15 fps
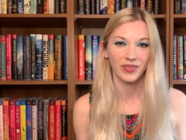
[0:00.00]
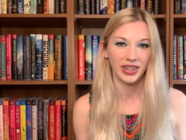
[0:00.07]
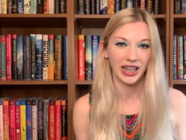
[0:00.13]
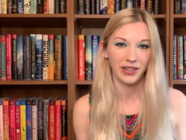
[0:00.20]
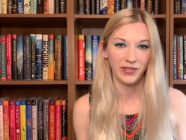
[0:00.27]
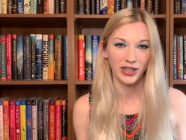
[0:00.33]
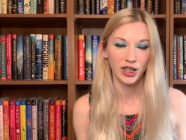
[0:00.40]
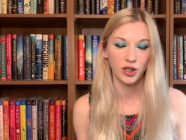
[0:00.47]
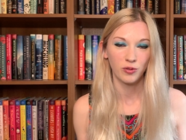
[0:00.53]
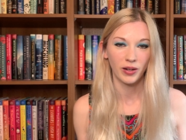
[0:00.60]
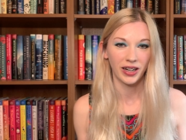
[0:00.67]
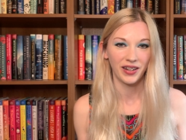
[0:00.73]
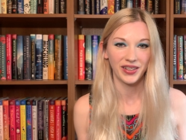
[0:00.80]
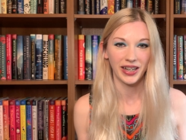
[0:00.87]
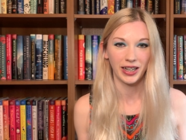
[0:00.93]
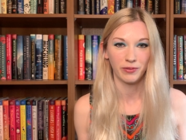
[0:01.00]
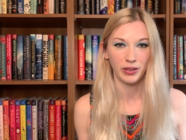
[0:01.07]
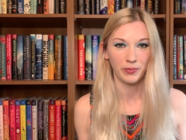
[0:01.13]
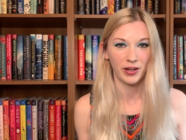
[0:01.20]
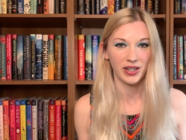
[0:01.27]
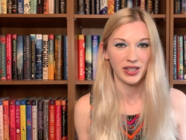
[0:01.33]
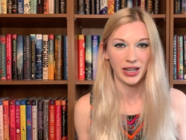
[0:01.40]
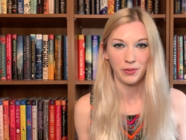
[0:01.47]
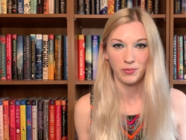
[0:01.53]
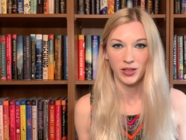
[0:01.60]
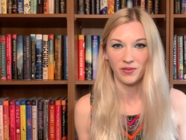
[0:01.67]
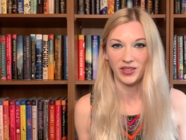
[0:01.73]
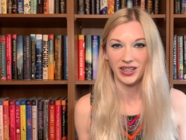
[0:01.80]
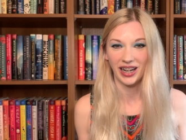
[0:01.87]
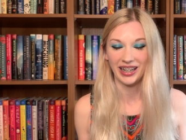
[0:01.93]
If you know where else I can read about
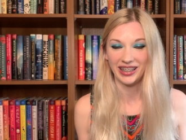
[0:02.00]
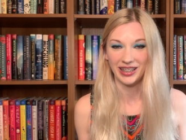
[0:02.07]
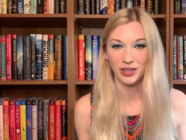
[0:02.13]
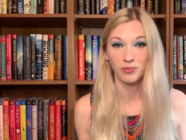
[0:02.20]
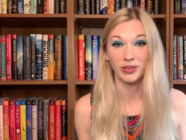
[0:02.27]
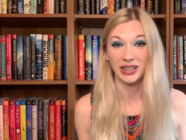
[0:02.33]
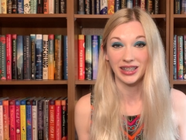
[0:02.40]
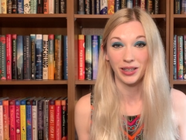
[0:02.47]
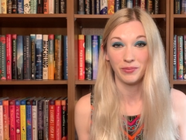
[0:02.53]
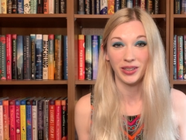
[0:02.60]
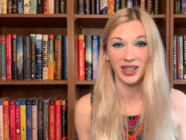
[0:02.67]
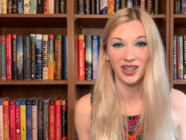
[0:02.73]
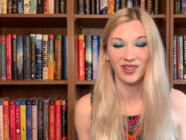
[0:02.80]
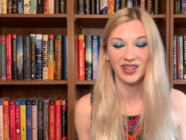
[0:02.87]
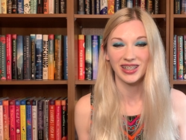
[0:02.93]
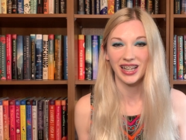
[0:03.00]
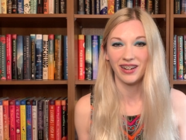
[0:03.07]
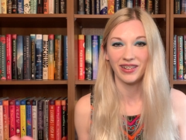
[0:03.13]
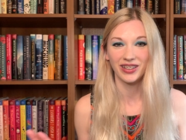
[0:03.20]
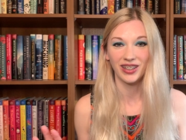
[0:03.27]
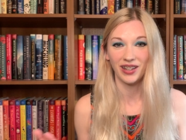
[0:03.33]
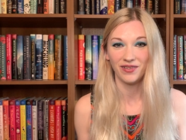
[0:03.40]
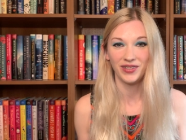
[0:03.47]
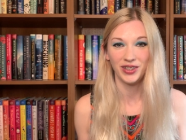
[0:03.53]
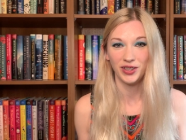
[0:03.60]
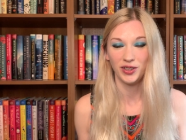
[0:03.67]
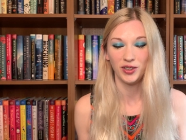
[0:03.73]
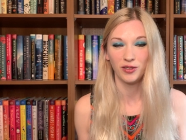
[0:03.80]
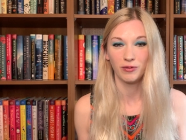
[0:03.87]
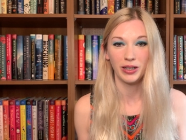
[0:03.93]
shape-shifting hyenas, please let me know, because I would love
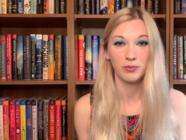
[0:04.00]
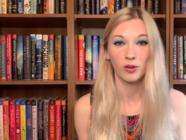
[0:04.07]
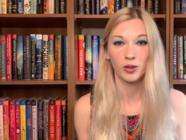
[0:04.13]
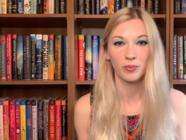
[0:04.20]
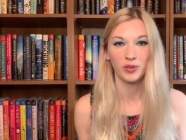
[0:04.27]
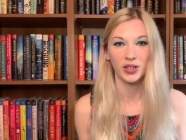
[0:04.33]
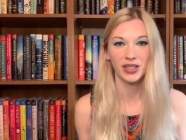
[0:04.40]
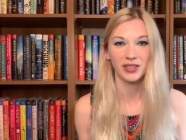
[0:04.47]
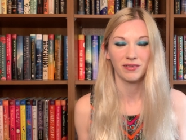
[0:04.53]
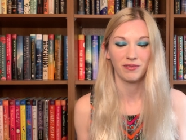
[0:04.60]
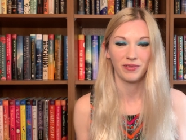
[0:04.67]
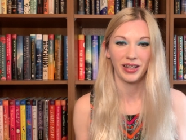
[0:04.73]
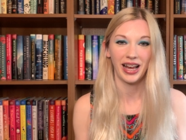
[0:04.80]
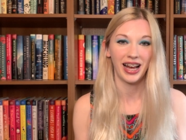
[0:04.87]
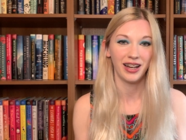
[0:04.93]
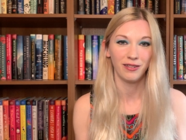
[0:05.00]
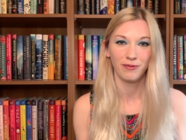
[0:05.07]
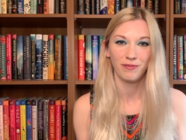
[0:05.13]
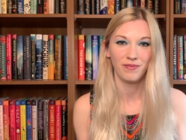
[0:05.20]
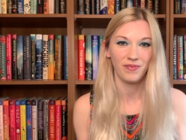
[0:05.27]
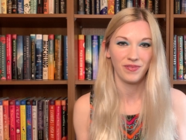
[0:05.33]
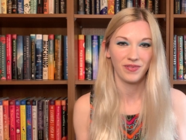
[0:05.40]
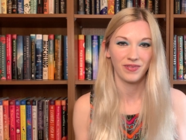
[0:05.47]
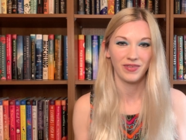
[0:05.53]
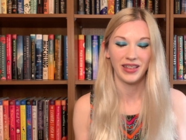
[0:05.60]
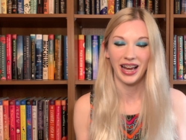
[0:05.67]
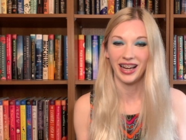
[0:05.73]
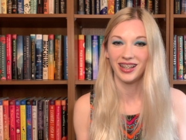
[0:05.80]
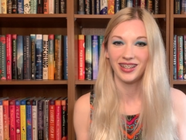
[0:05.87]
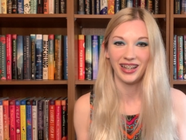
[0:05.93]
to read more books that have
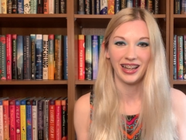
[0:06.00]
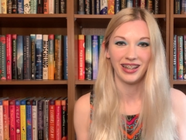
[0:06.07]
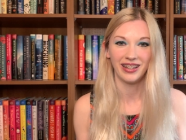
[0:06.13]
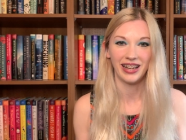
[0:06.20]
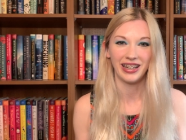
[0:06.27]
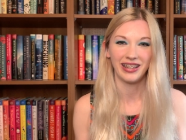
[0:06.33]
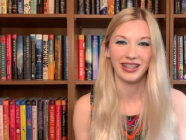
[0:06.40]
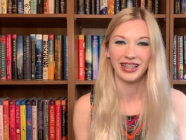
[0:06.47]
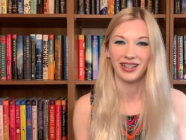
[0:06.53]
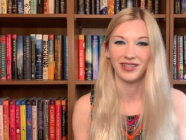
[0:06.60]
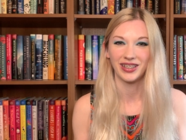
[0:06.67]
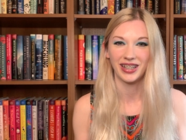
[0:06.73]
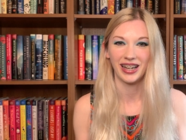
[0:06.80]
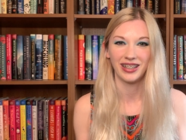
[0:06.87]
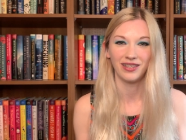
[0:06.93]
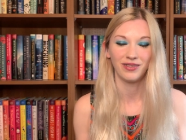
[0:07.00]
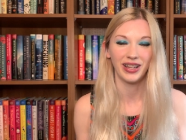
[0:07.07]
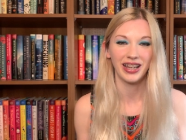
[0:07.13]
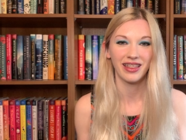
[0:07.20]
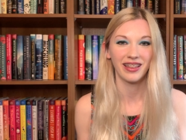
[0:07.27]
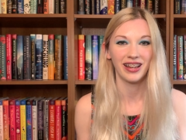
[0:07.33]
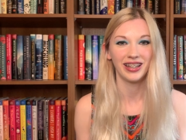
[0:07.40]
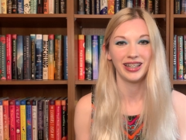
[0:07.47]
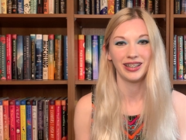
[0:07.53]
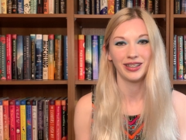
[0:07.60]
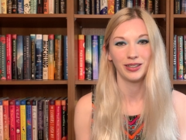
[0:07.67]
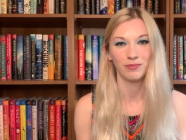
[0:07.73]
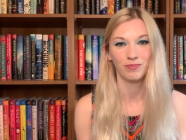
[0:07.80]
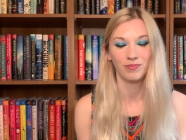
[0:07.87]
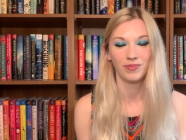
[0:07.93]
that and anything else kind of like that in
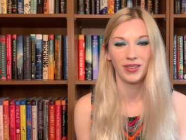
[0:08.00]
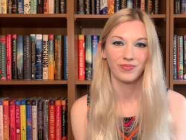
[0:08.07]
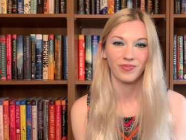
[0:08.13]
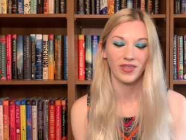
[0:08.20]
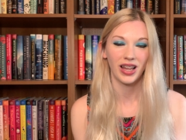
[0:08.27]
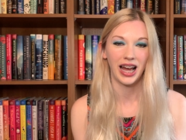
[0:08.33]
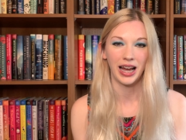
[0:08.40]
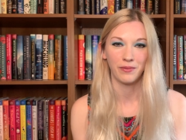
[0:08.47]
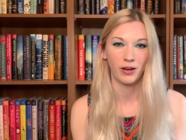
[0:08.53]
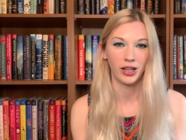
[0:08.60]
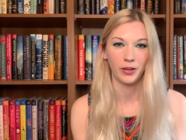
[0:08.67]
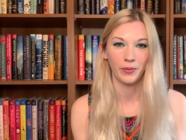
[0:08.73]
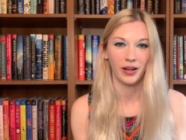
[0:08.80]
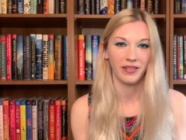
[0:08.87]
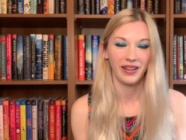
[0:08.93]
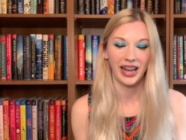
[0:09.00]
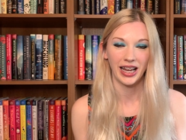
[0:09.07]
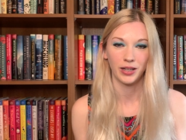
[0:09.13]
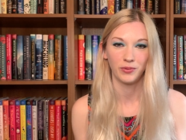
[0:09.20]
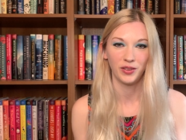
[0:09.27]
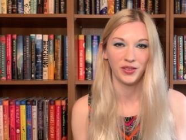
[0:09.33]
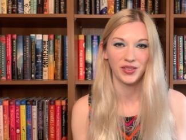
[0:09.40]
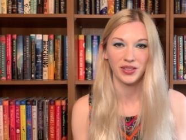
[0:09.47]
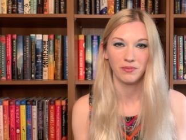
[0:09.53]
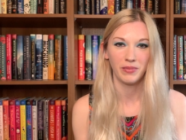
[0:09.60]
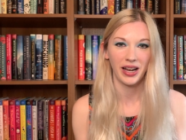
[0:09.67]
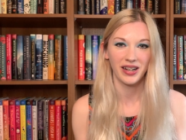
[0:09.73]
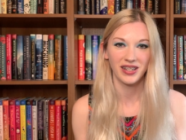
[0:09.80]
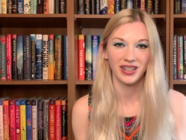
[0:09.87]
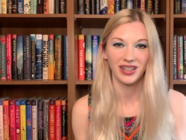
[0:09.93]
them. I'm all about animals and
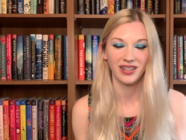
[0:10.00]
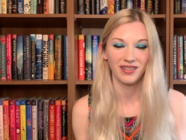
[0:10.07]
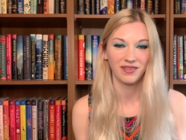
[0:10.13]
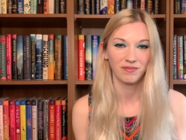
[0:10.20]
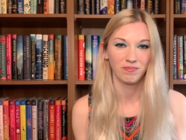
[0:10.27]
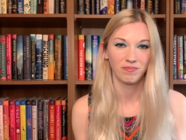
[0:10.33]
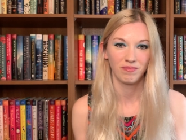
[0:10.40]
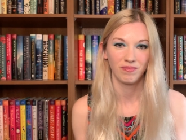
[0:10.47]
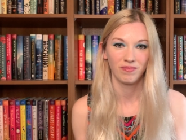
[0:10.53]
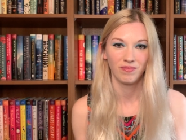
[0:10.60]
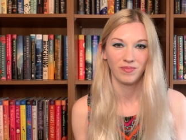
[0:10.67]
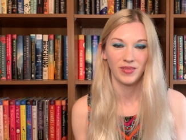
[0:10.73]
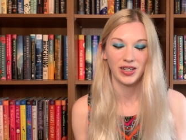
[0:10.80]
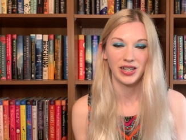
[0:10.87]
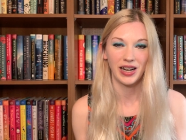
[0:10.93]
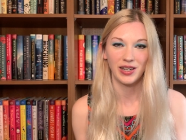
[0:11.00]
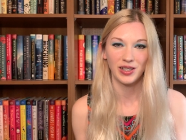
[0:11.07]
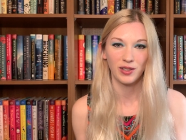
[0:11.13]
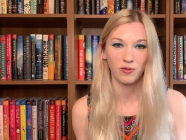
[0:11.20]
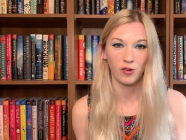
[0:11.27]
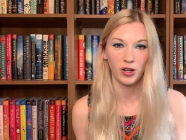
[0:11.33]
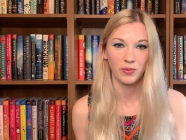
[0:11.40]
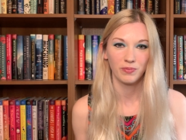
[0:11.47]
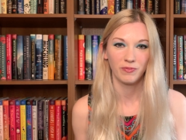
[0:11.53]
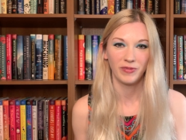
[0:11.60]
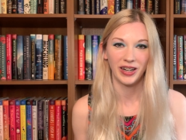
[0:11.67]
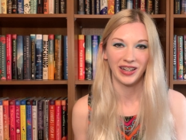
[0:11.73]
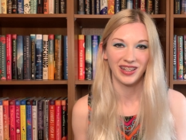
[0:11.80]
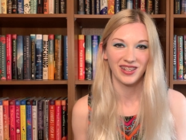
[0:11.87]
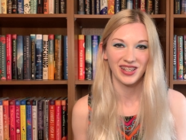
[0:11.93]
magic and changing form.
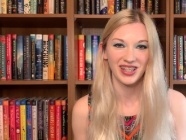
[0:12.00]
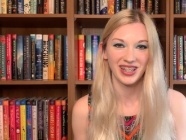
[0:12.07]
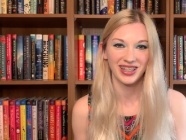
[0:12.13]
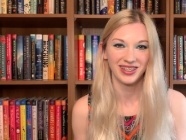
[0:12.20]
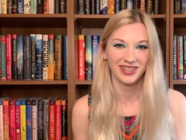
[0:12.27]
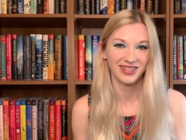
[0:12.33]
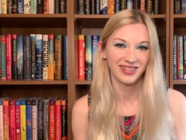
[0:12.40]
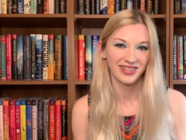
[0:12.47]
Very interesting.